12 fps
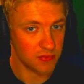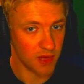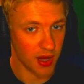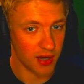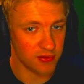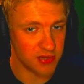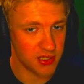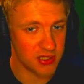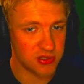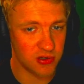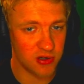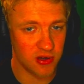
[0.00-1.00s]
I don't think it's
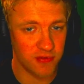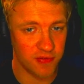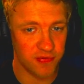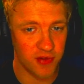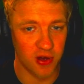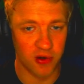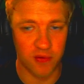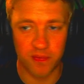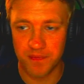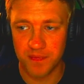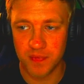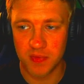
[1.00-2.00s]
going to overflow,
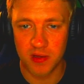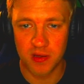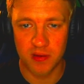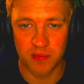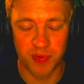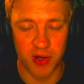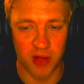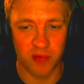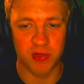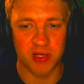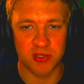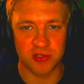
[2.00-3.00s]
but
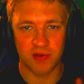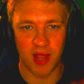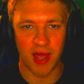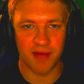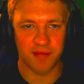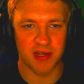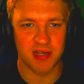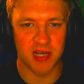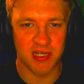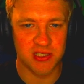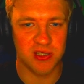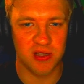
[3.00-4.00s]
we do have a
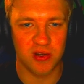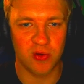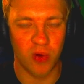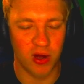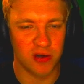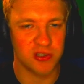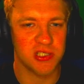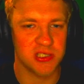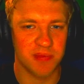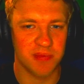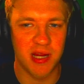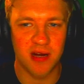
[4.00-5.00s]
nice little water
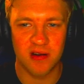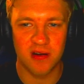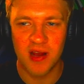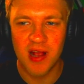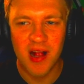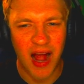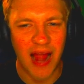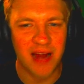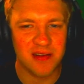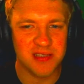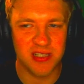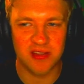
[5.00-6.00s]
system here. I
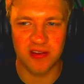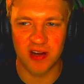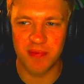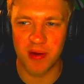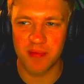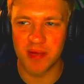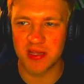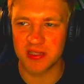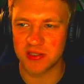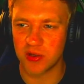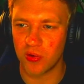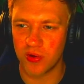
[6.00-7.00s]
honestly thought about making
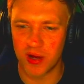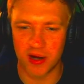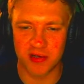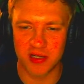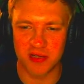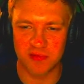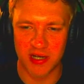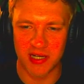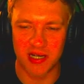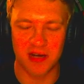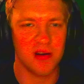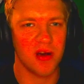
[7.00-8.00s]
this whole area right
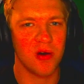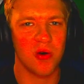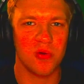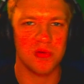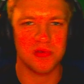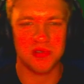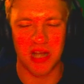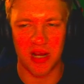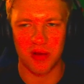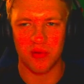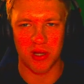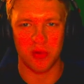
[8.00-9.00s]
here a whole
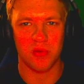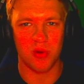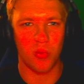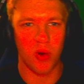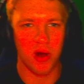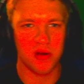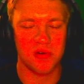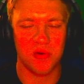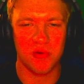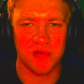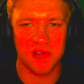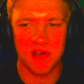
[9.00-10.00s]
giant, like, little water
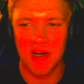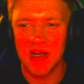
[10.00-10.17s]
holder,